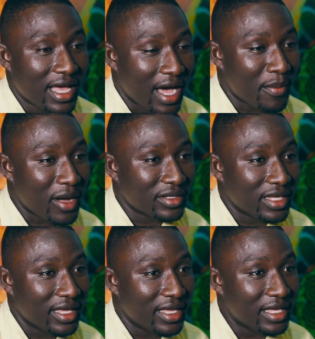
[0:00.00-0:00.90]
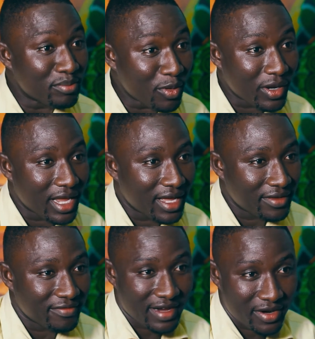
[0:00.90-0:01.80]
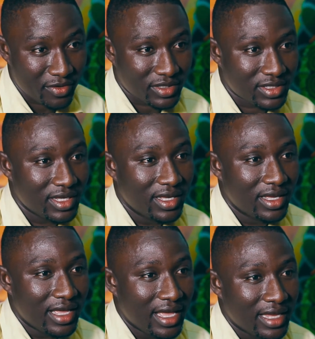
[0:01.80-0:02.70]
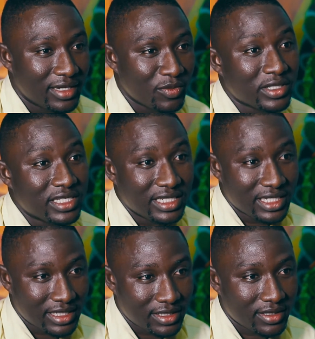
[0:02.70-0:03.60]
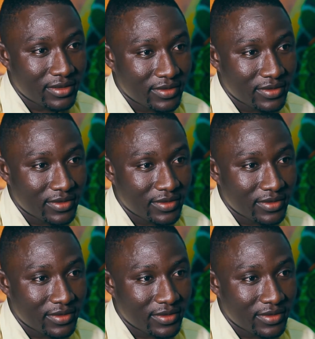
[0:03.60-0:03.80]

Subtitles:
about the Ebola virus and what it did.